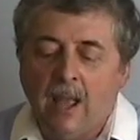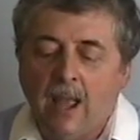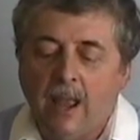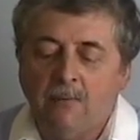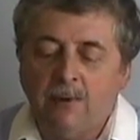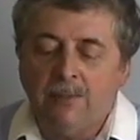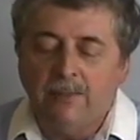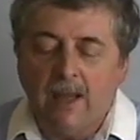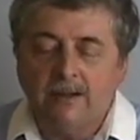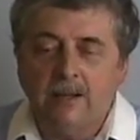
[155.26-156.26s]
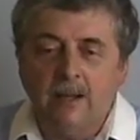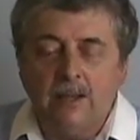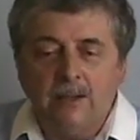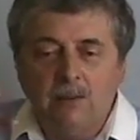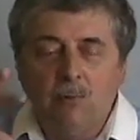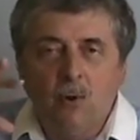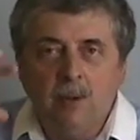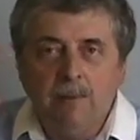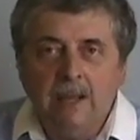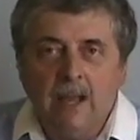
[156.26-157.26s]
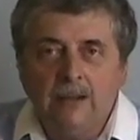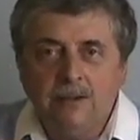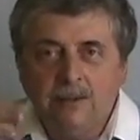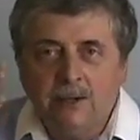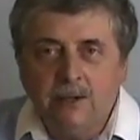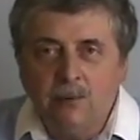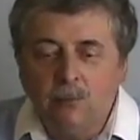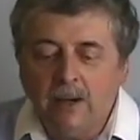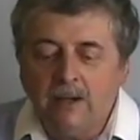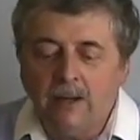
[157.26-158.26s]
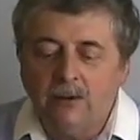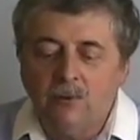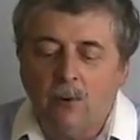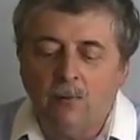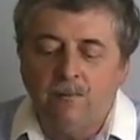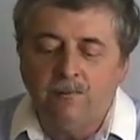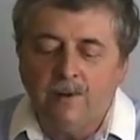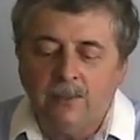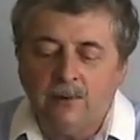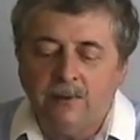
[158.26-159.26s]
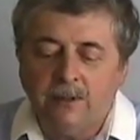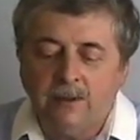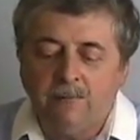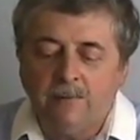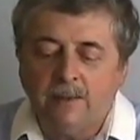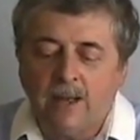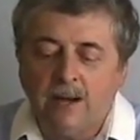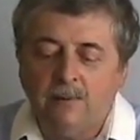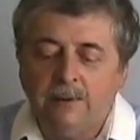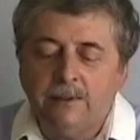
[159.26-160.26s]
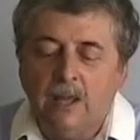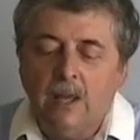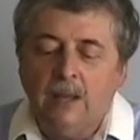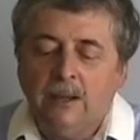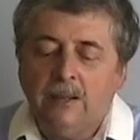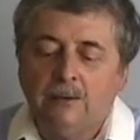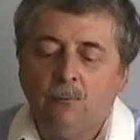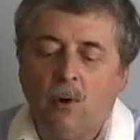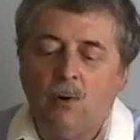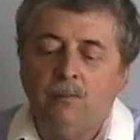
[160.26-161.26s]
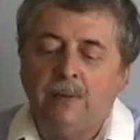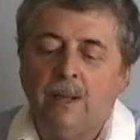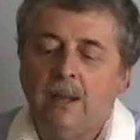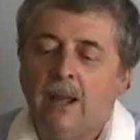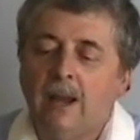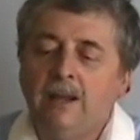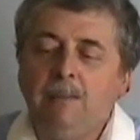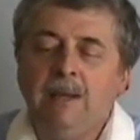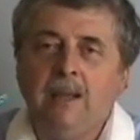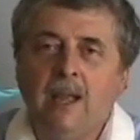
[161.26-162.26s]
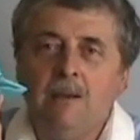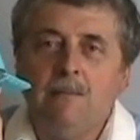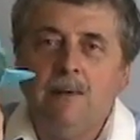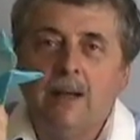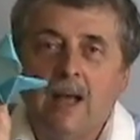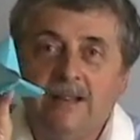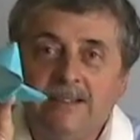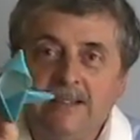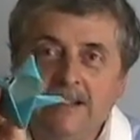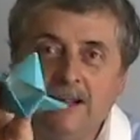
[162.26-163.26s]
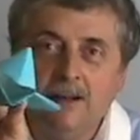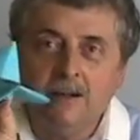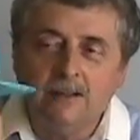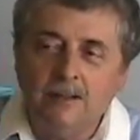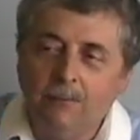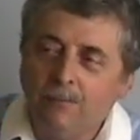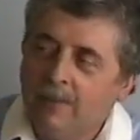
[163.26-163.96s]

And with that, the boy began to shrink and grow feathers, and he fell out of his, his robes, and he became a seagull.